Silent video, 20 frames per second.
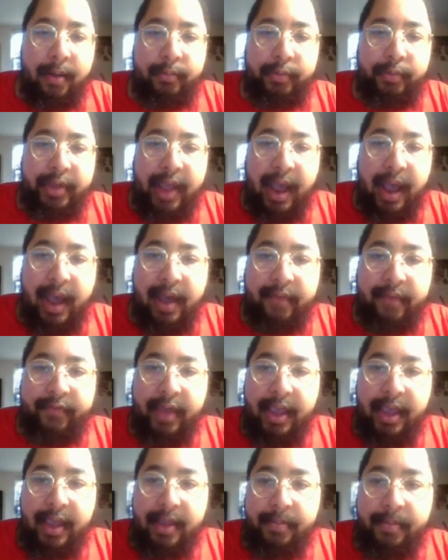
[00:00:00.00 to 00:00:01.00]
We have
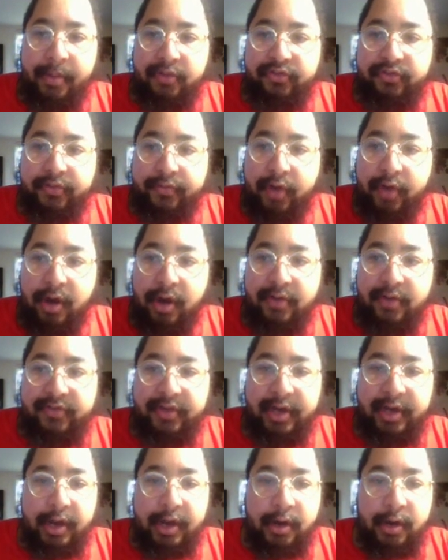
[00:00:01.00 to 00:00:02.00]
a bunch of cards
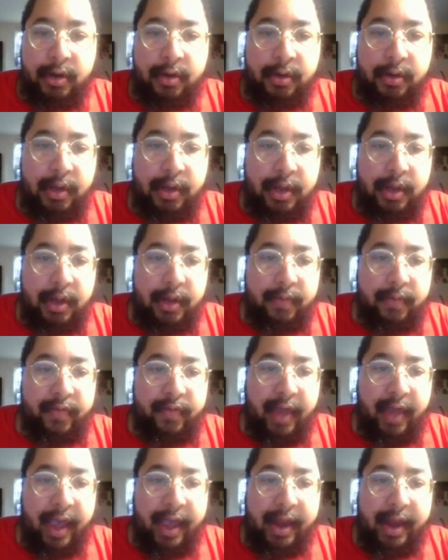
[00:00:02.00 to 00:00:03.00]
in here
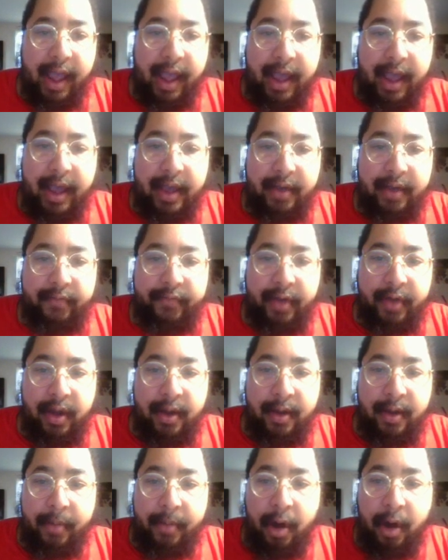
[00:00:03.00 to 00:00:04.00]
that have
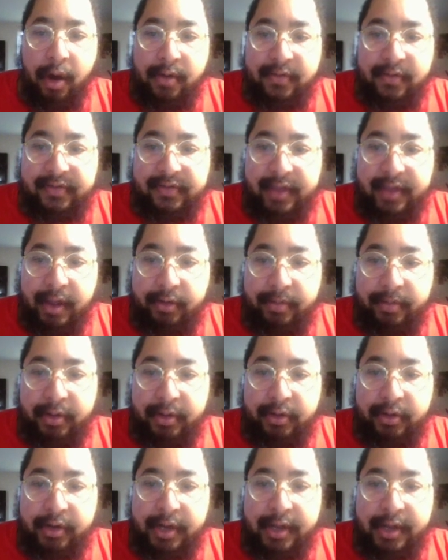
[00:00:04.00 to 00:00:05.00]
hardened scaled
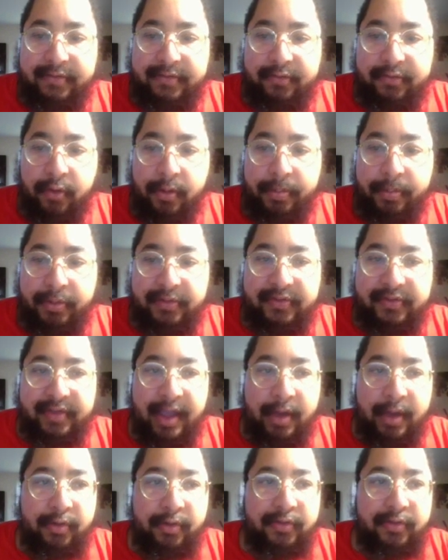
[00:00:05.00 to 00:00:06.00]
abilities or puts
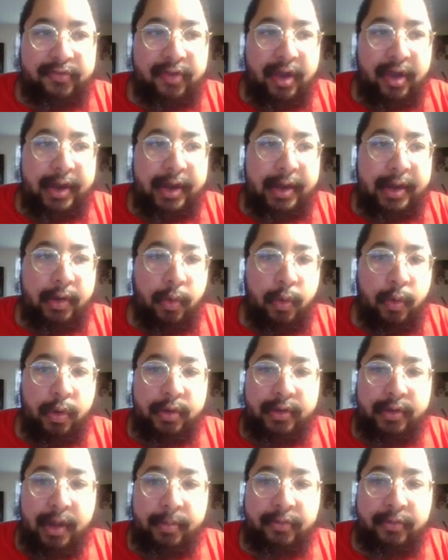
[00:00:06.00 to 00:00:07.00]
counters on it or
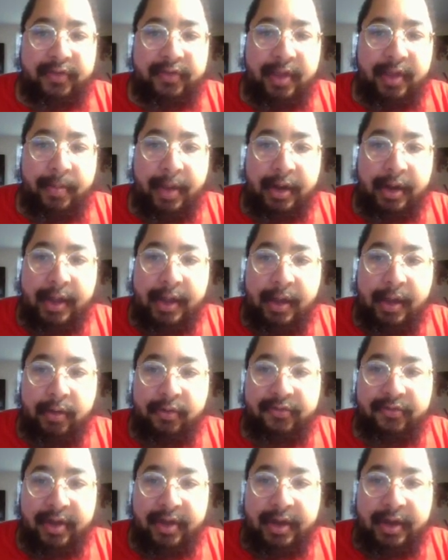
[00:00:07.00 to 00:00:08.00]
doubles the amount of
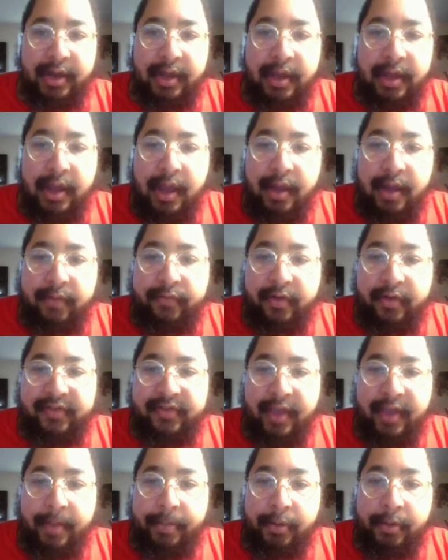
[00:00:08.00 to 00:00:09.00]
counters on it. For
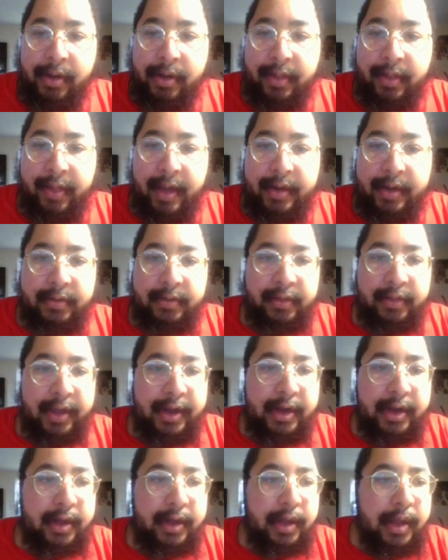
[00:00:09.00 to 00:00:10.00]
example, Hallar and
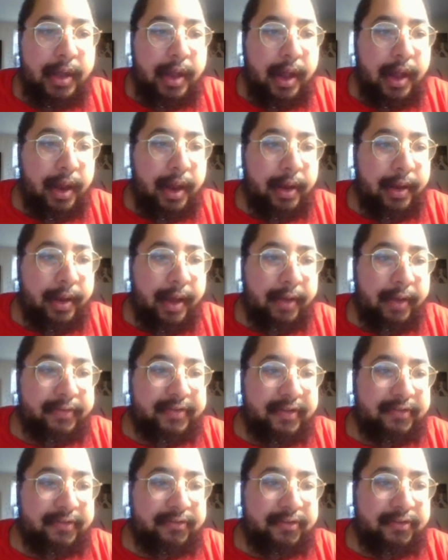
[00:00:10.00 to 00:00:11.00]
Elena allows
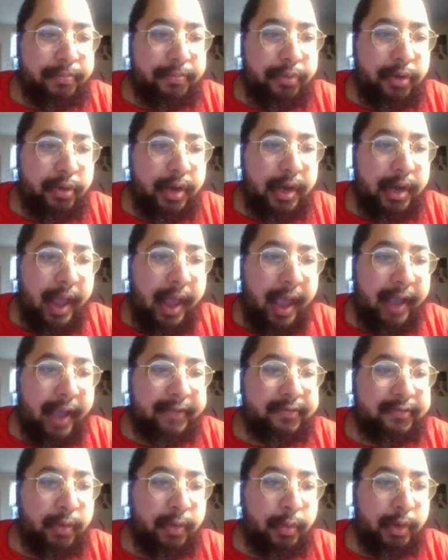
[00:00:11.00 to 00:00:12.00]
us to put
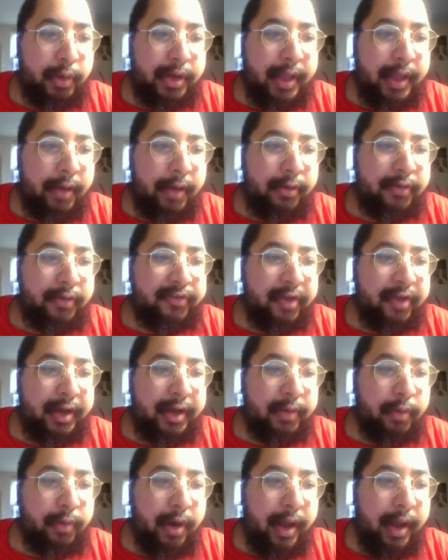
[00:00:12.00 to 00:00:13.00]
X 1/1 counters on
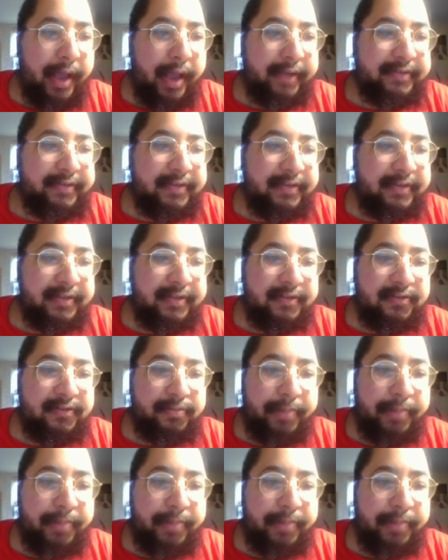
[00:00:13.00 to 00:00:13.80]
it, where X is its